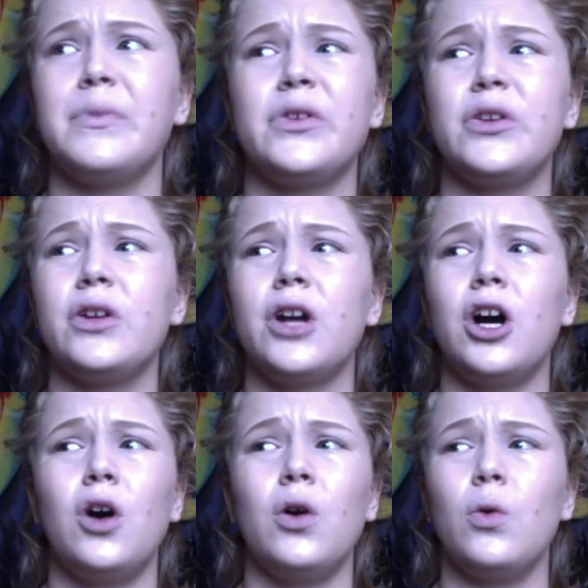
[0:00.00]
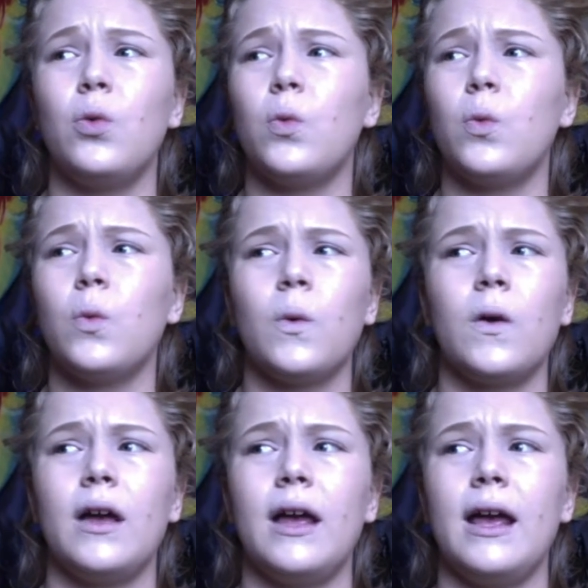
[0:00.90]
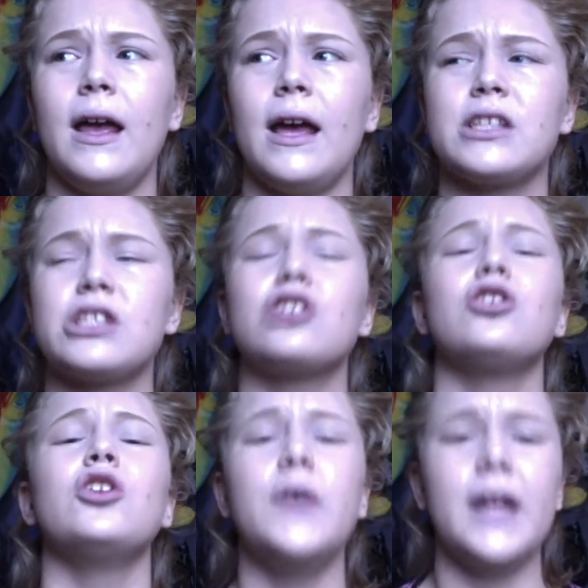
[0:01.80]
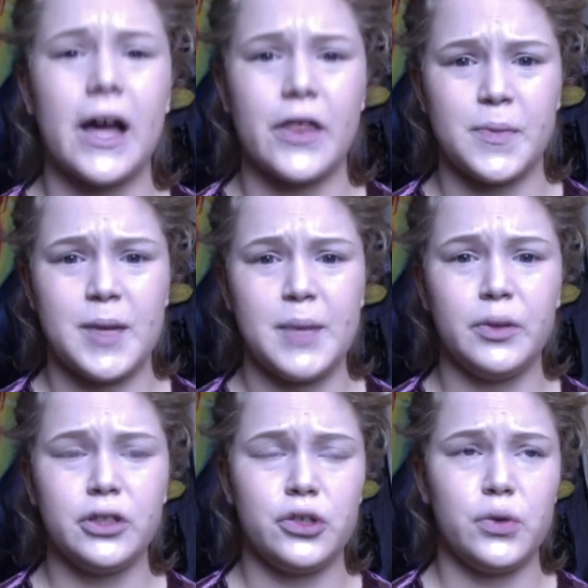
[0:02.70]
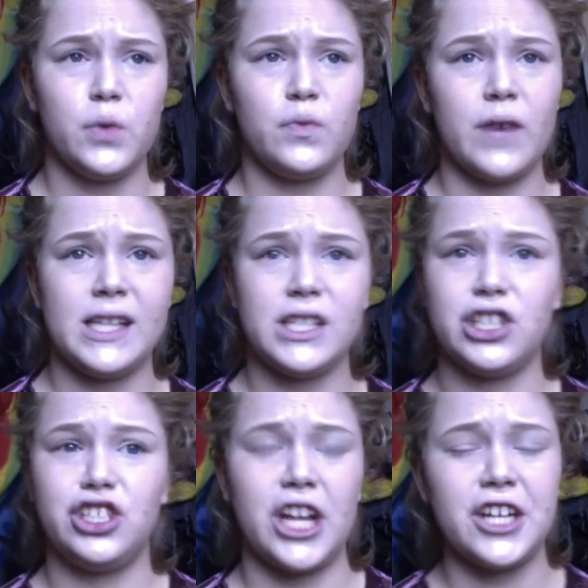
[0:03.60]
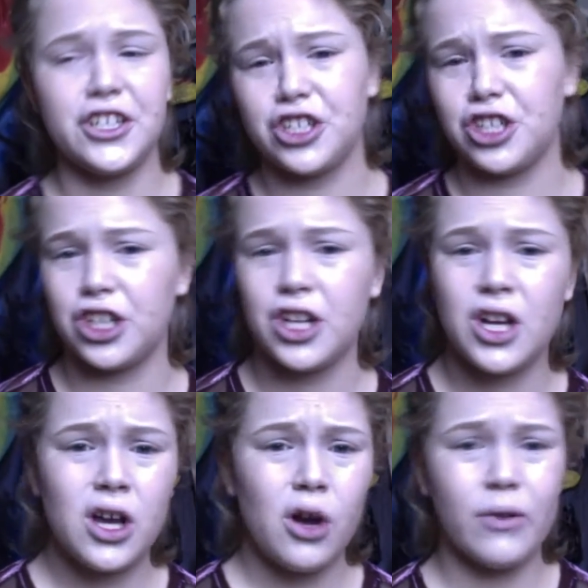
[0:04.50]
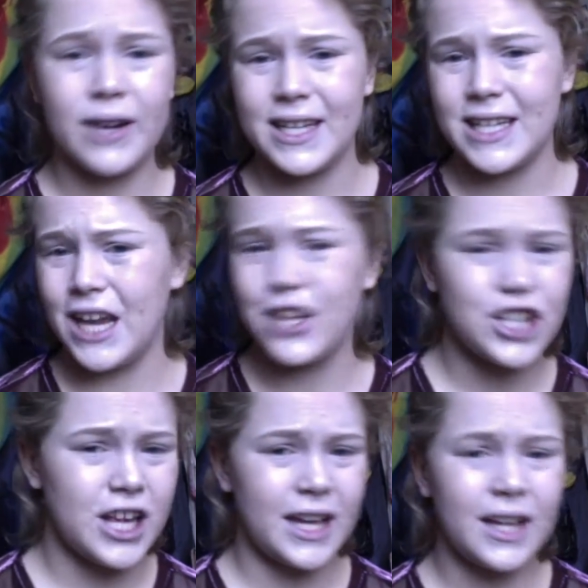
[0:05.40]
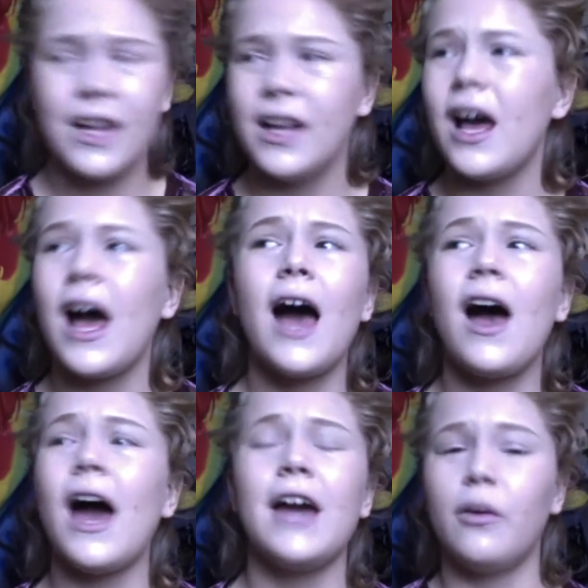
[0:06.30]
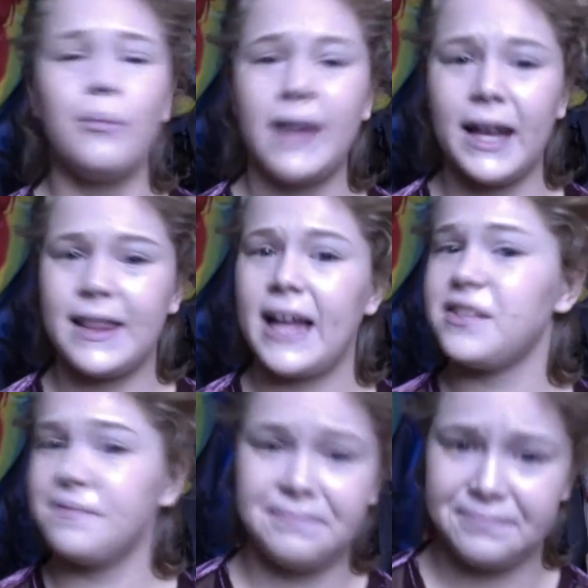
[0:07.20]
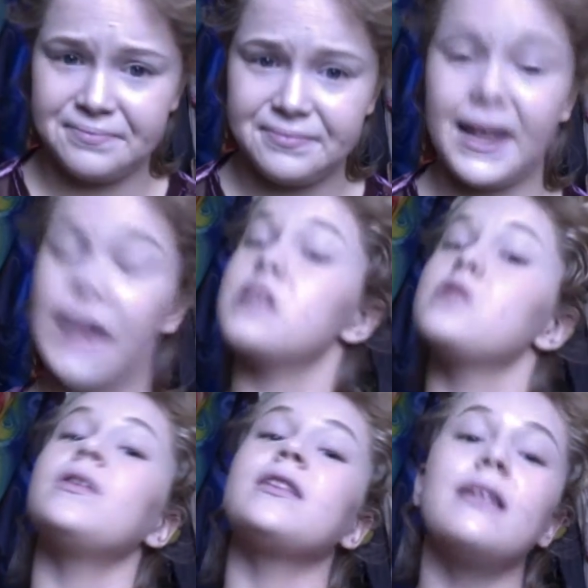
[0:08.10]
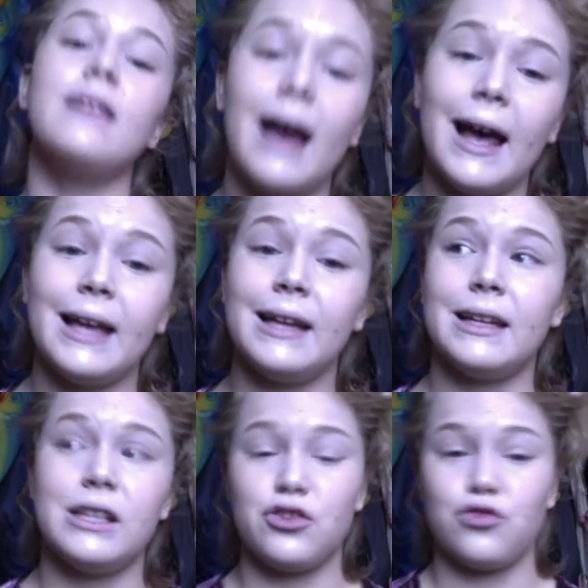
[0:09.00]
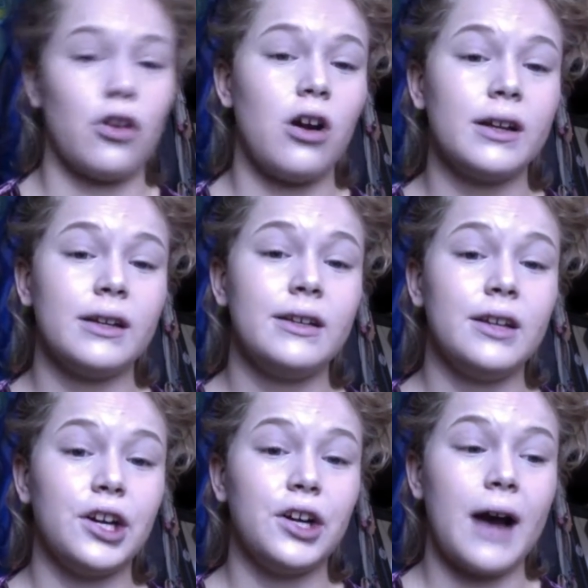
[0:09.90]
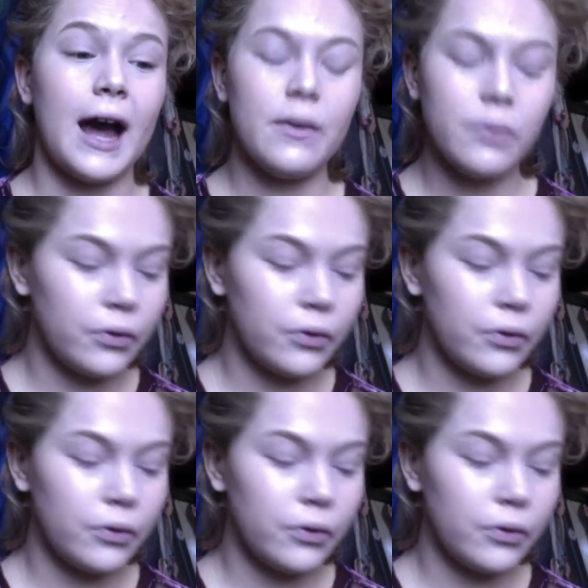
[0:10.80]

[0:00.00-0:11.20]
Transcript: you know, excluding other people due to race, gender, orientation, I don't, like, that's where the line is drawn, you know? I